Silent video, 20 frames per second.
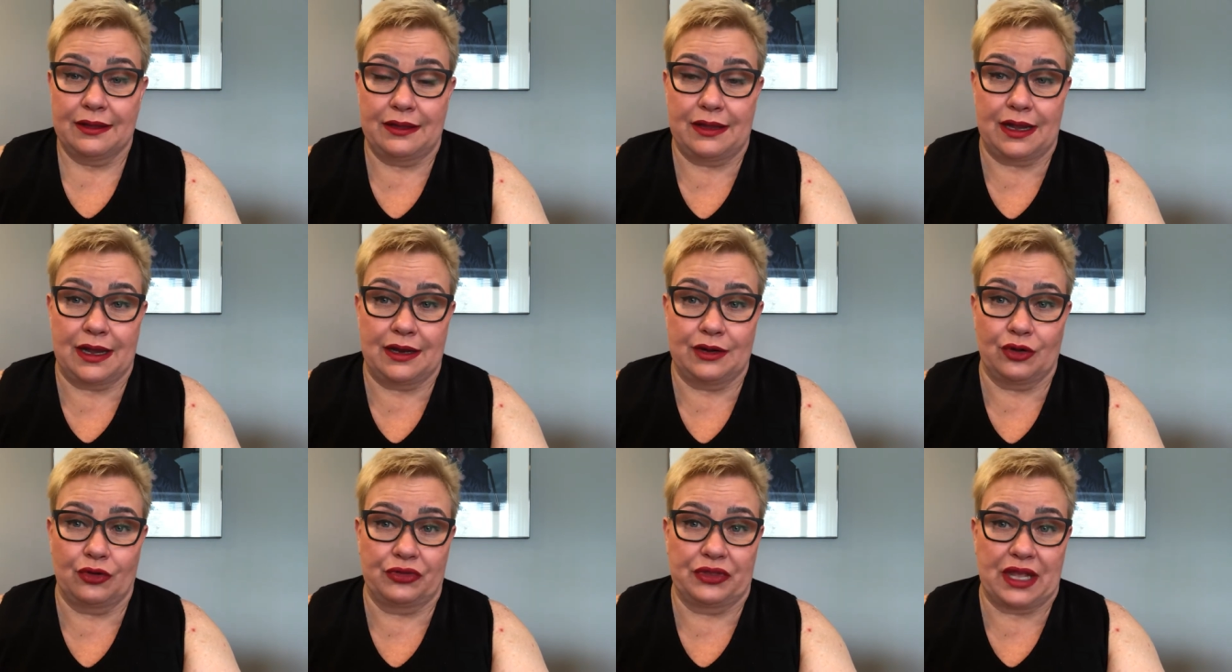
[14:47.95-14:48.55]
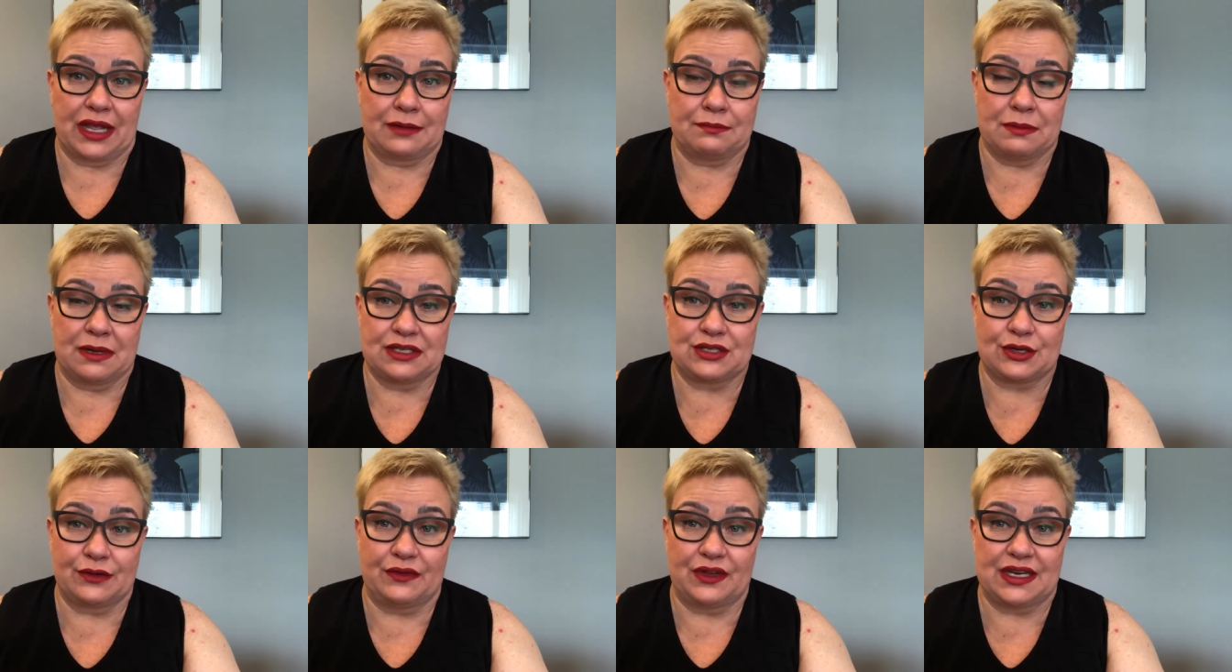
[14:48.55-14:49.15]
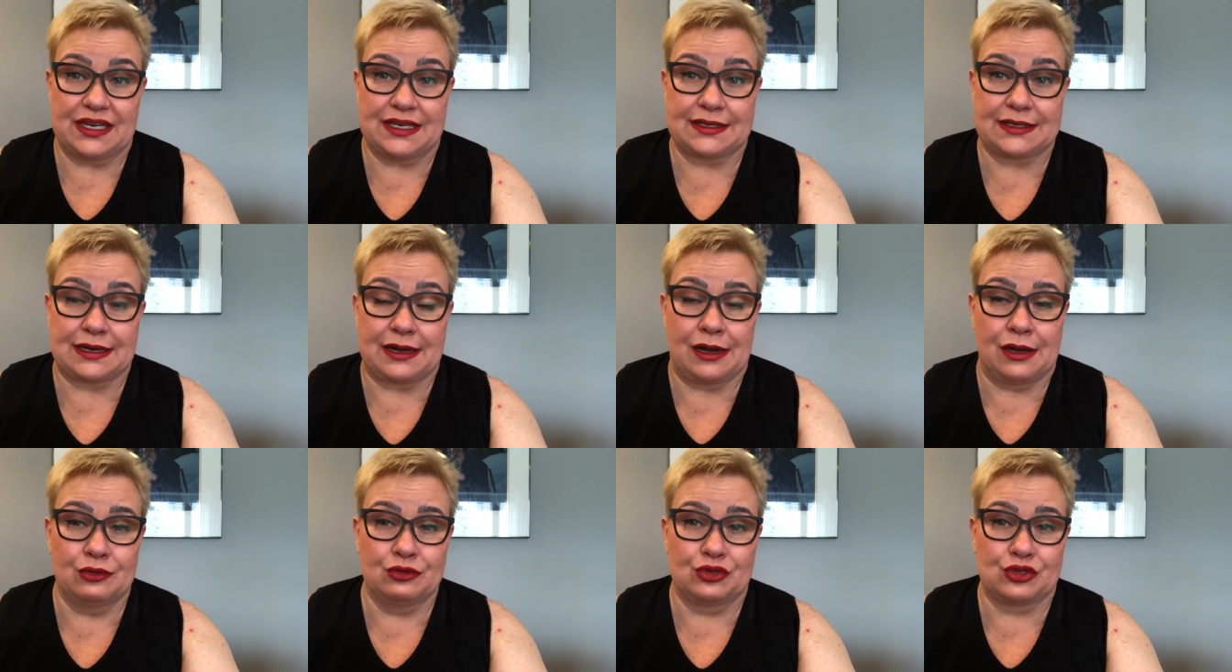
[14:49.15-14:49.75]
there are not that much of a
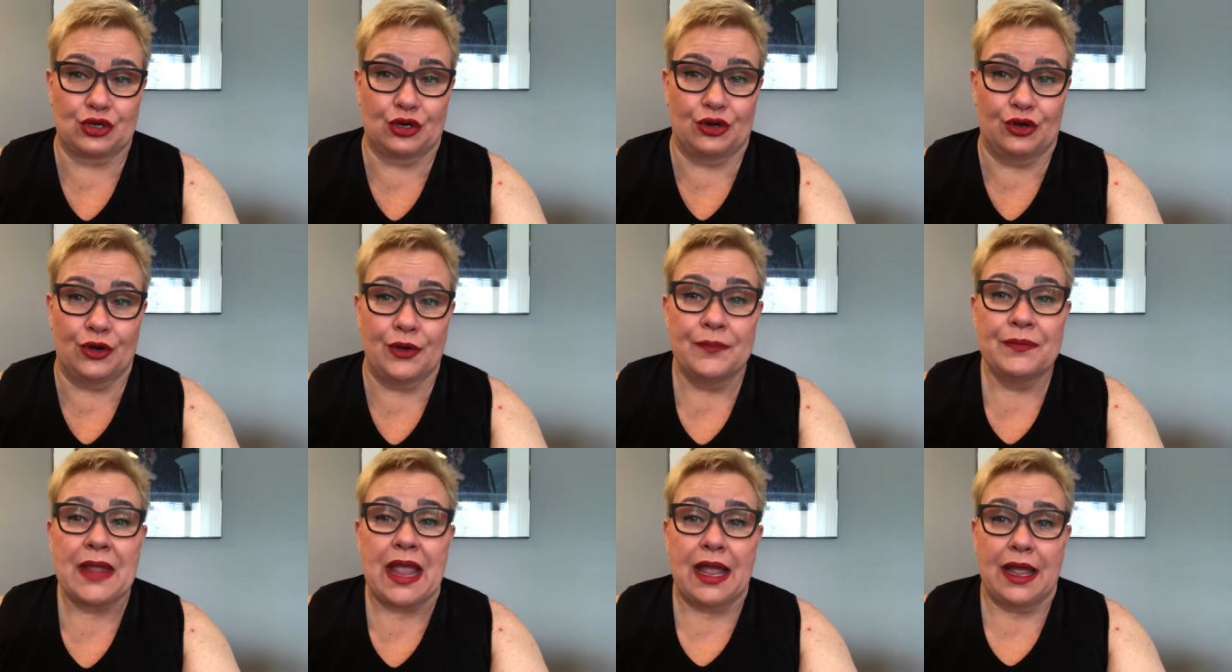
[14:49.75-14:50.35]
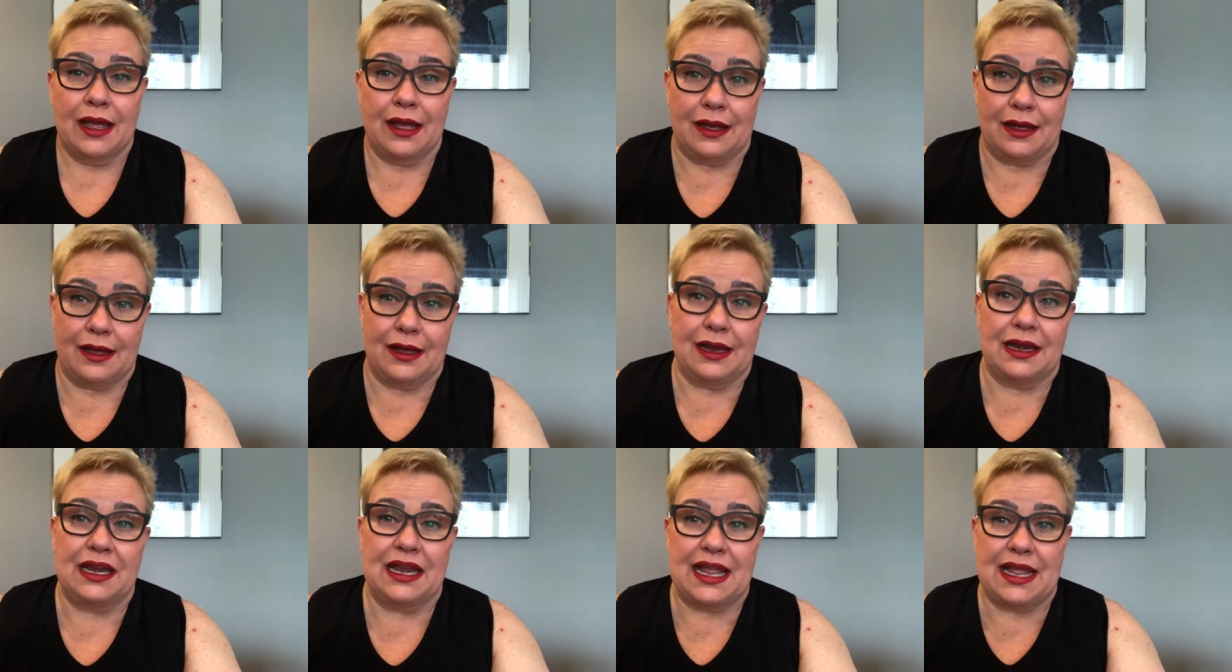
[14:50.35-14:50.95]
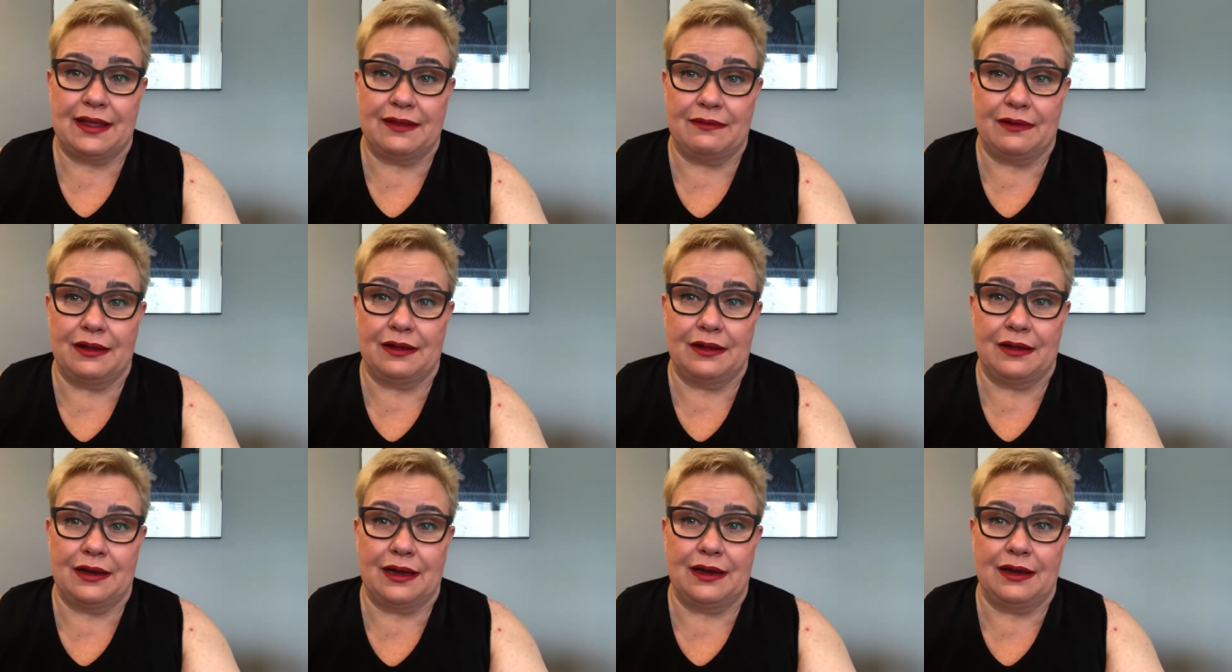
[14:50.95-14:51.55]
discount, so leave
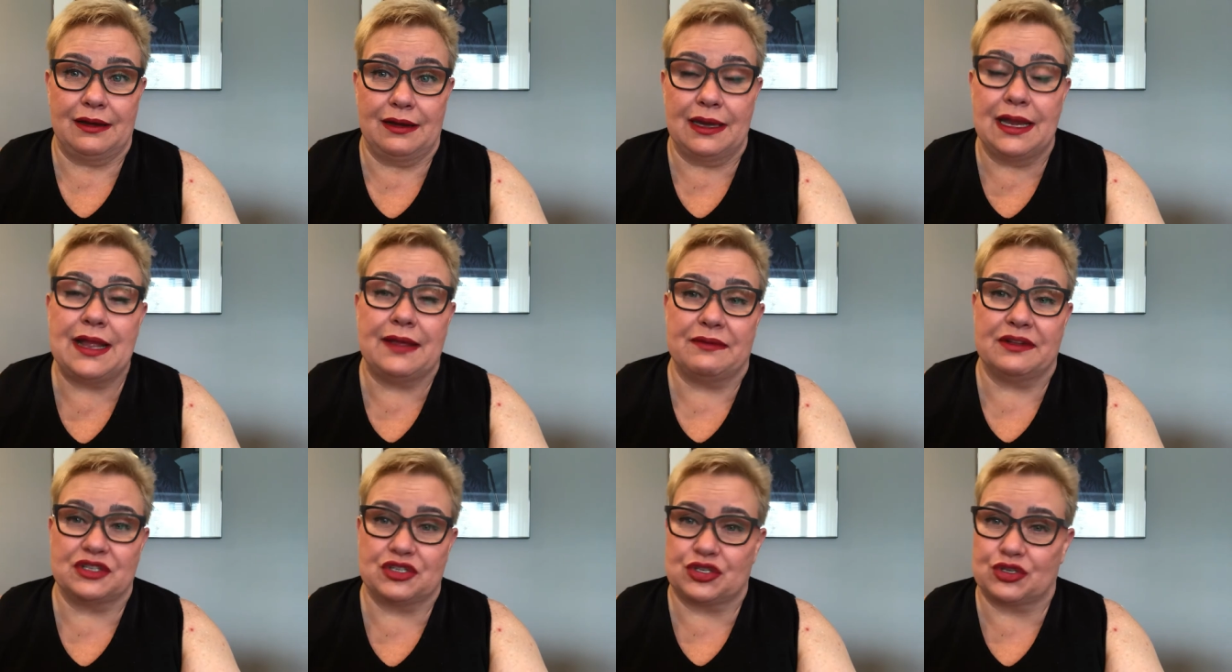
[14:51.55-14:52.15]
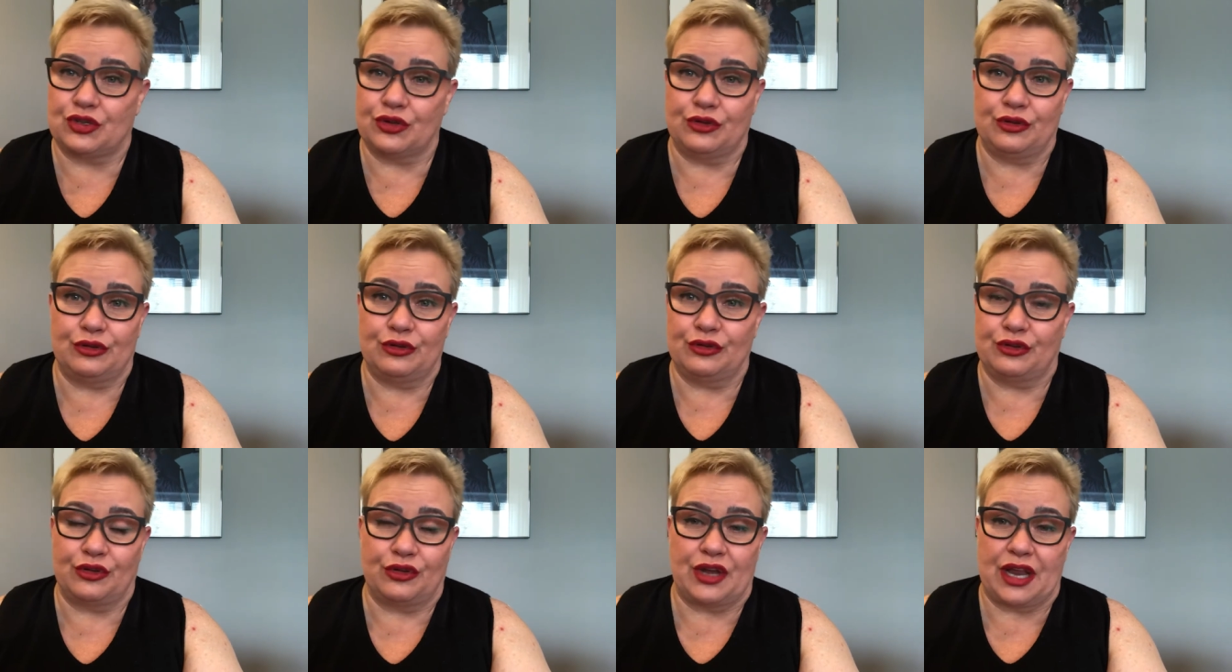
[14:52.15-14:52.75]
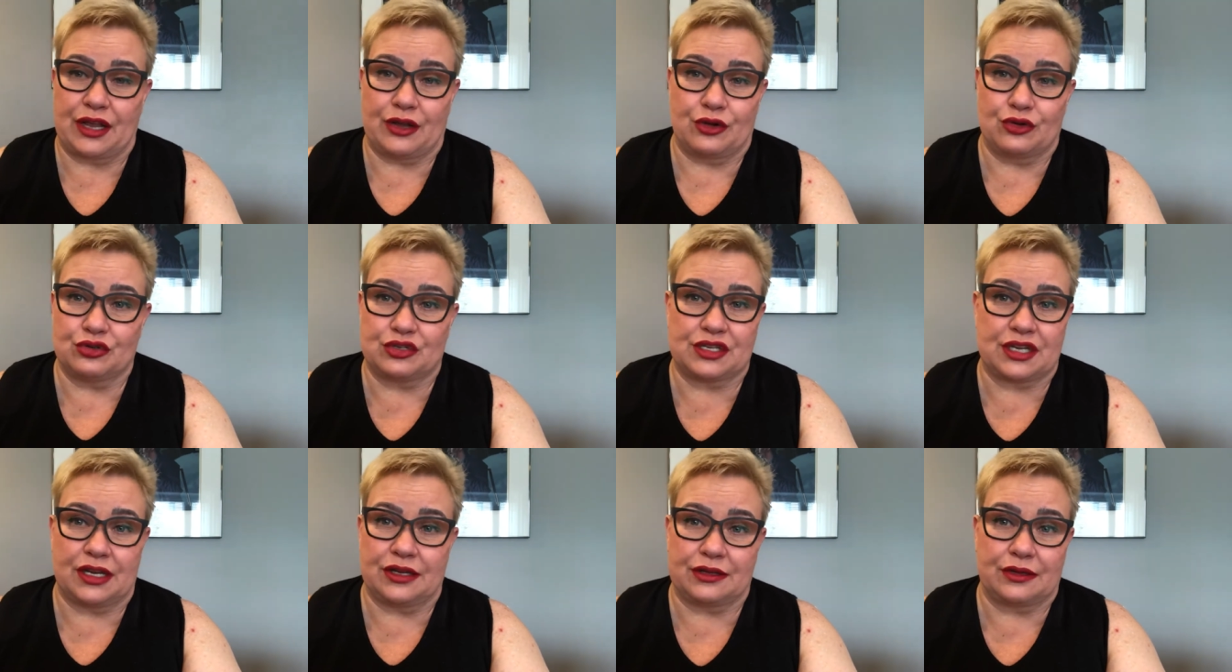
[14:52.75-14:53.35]
it to
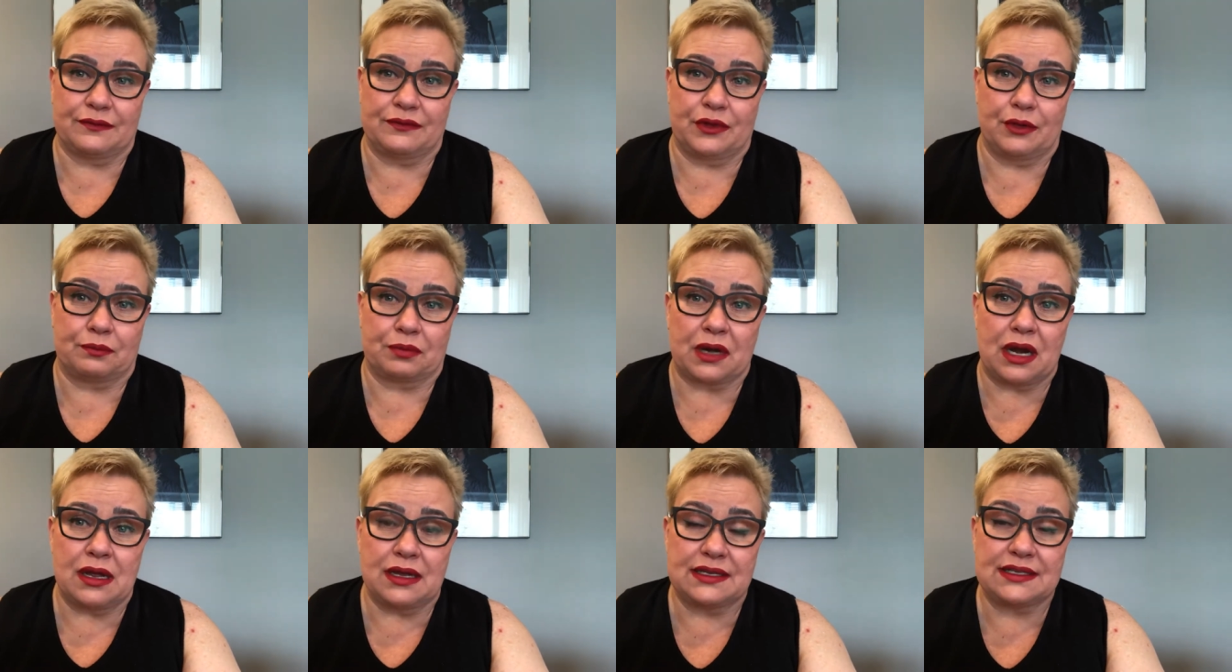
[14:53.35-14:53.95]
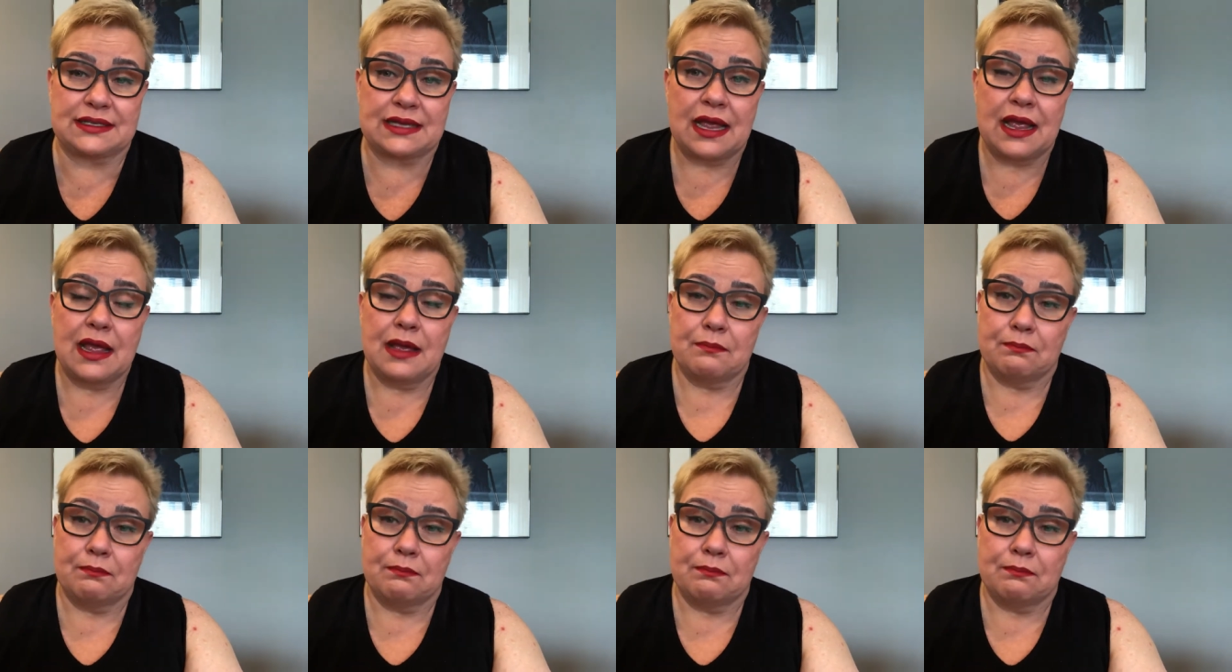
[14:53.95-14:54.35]
negotiate of the price.